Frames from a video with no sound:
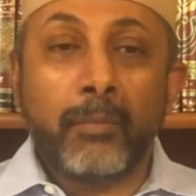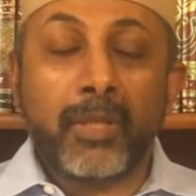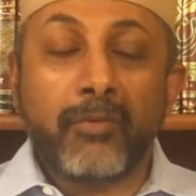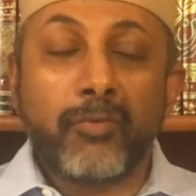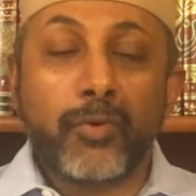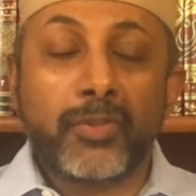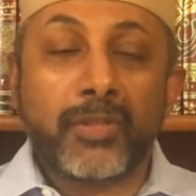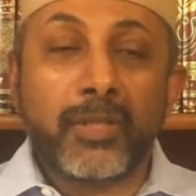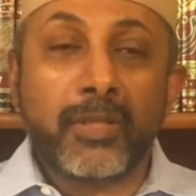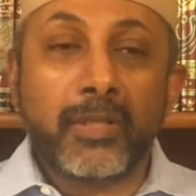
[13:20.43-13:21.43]
But
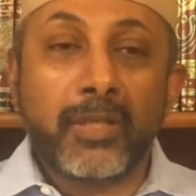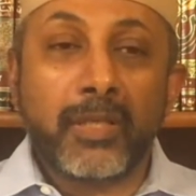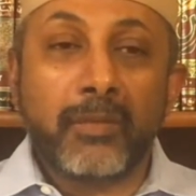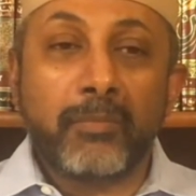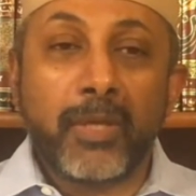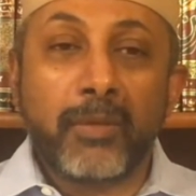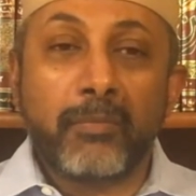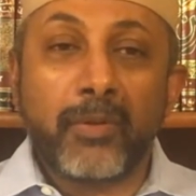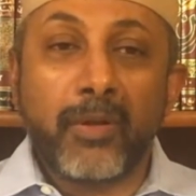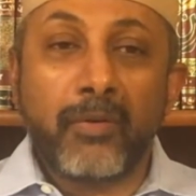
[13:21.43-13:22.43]
unfortunately, the
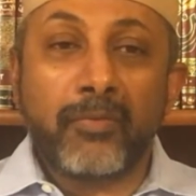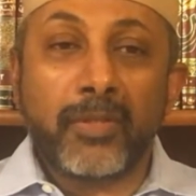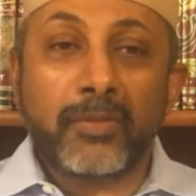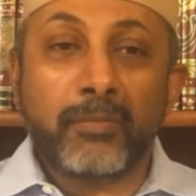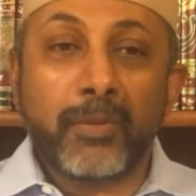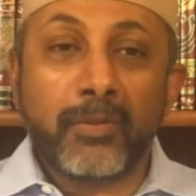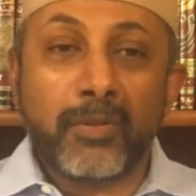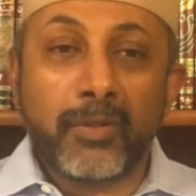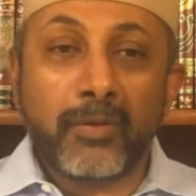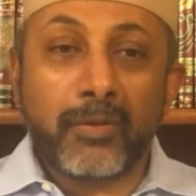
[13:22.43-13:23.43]
people of this
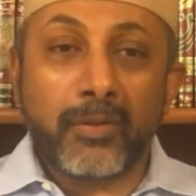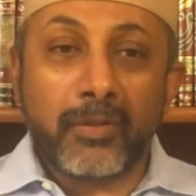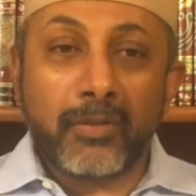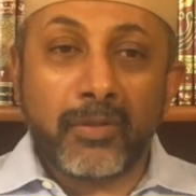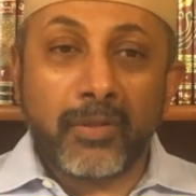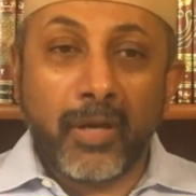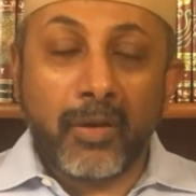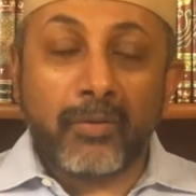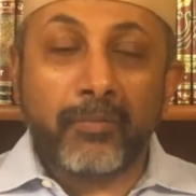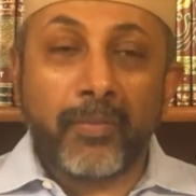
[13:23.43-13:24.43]
particular
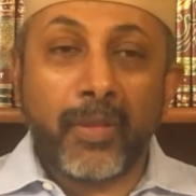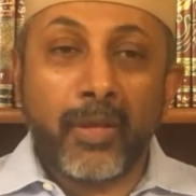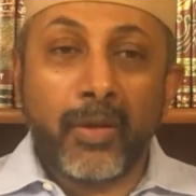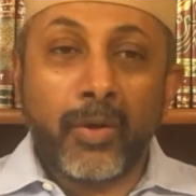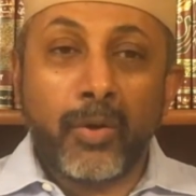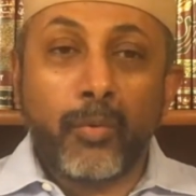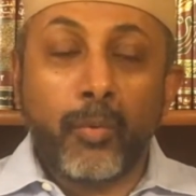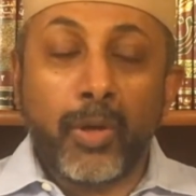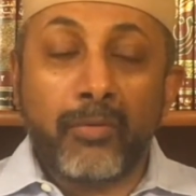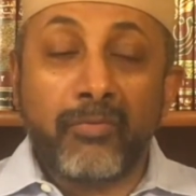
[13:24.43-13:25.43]
town
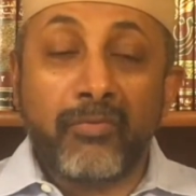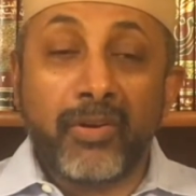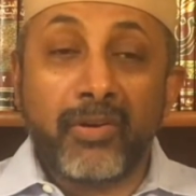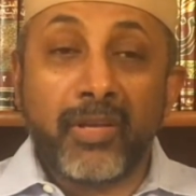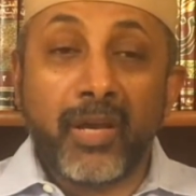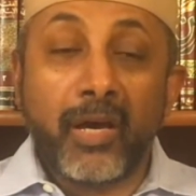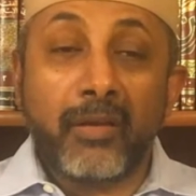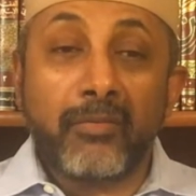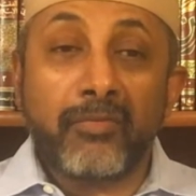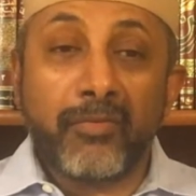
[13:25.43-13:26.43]
were very
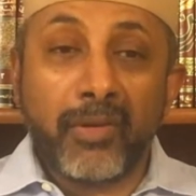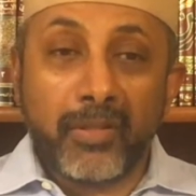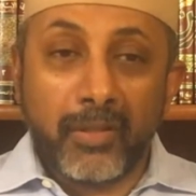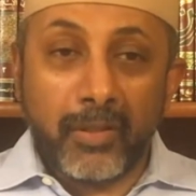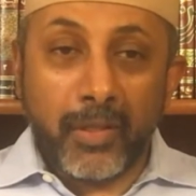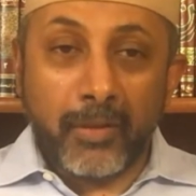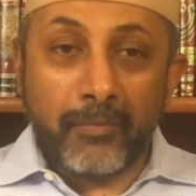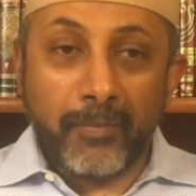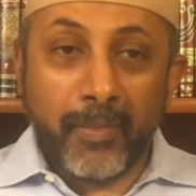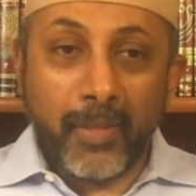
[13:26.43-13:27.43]

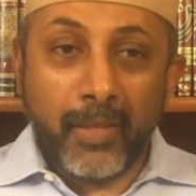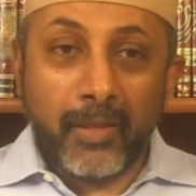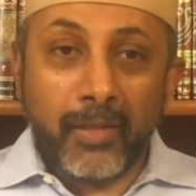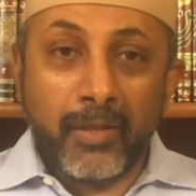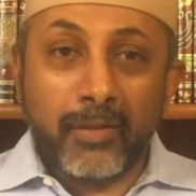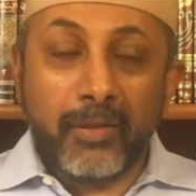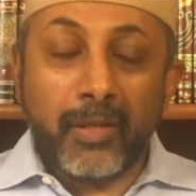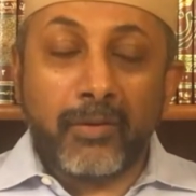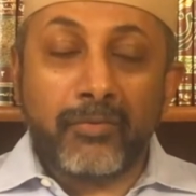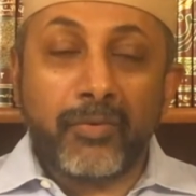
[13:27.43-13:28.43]
unfriendly.
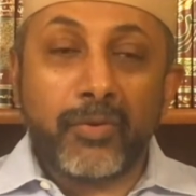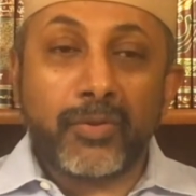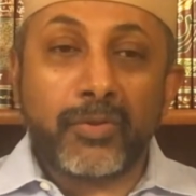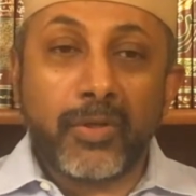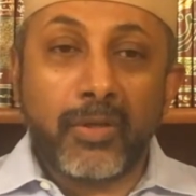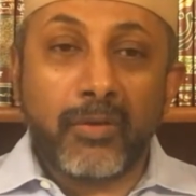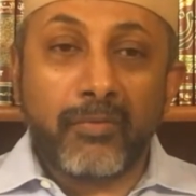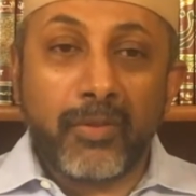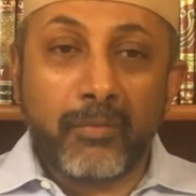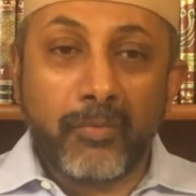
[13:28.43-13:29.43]
They refused to give
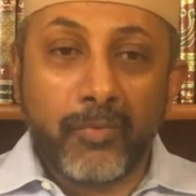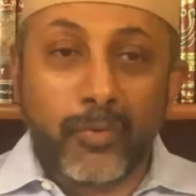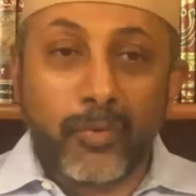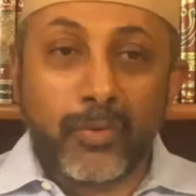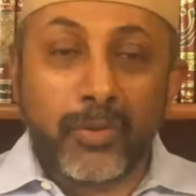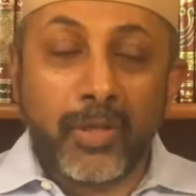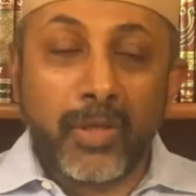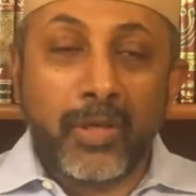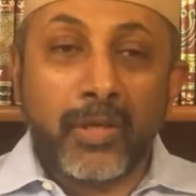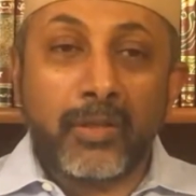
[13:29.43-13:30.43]
them food.
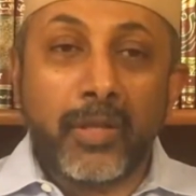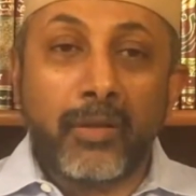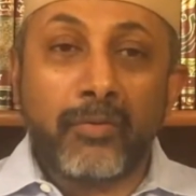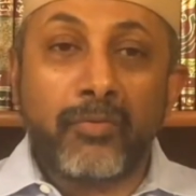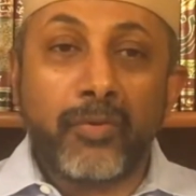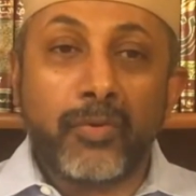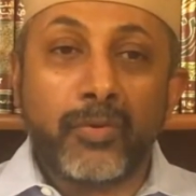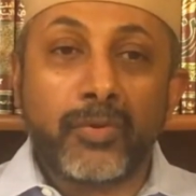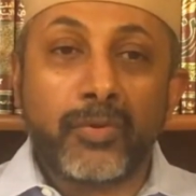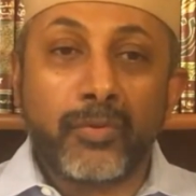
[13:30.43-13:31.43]
They
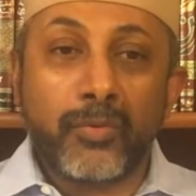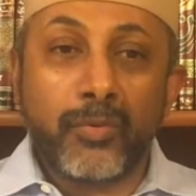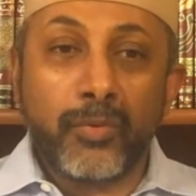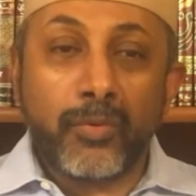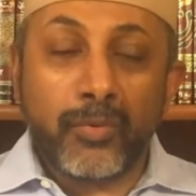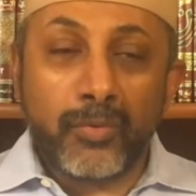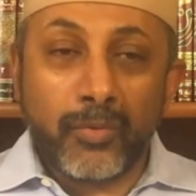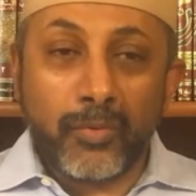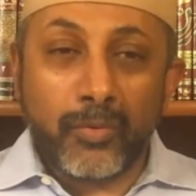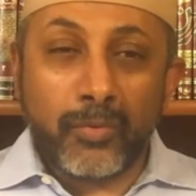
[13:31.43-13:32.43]
refused to
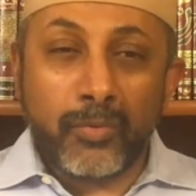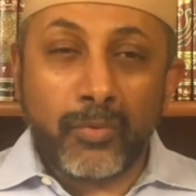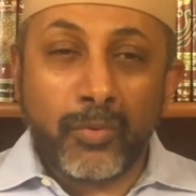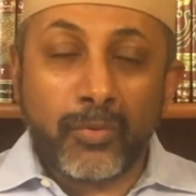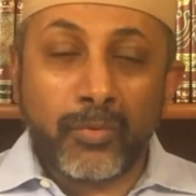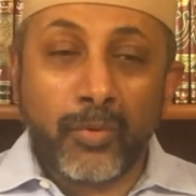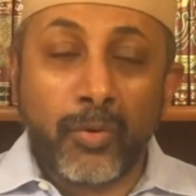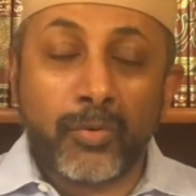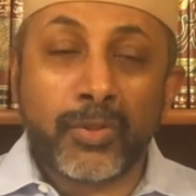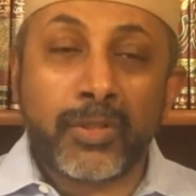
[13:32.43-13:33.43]

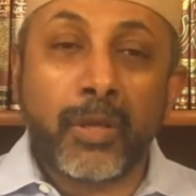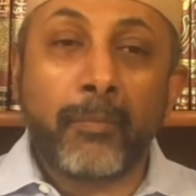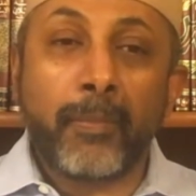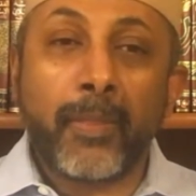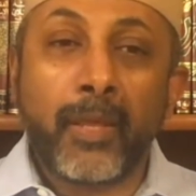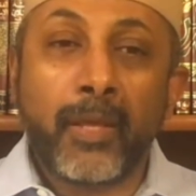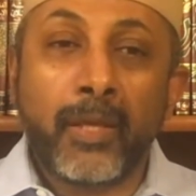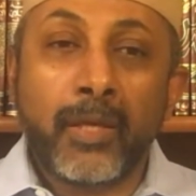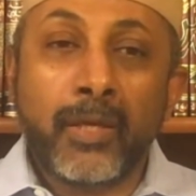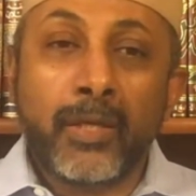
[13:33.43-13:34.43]
host them.
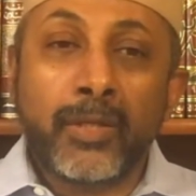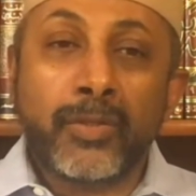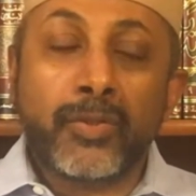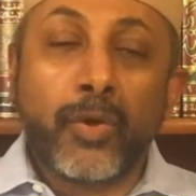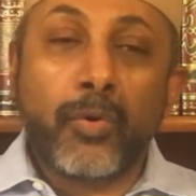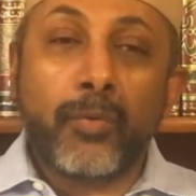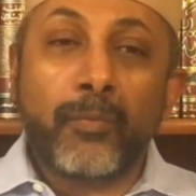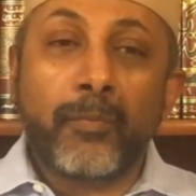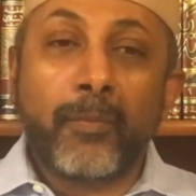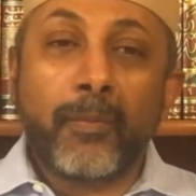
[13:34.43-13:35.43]

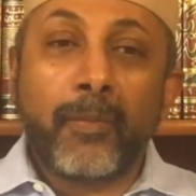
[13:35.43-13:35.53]
So